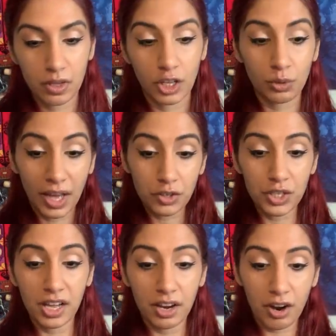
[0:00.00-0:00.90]
You
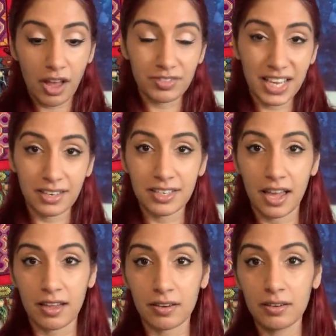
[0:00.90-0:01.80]
actually here have
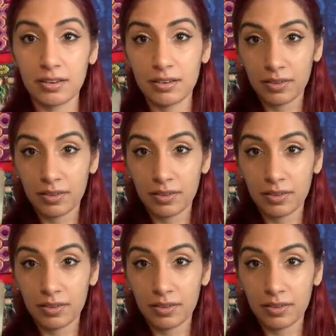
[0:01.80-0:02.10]
10-10.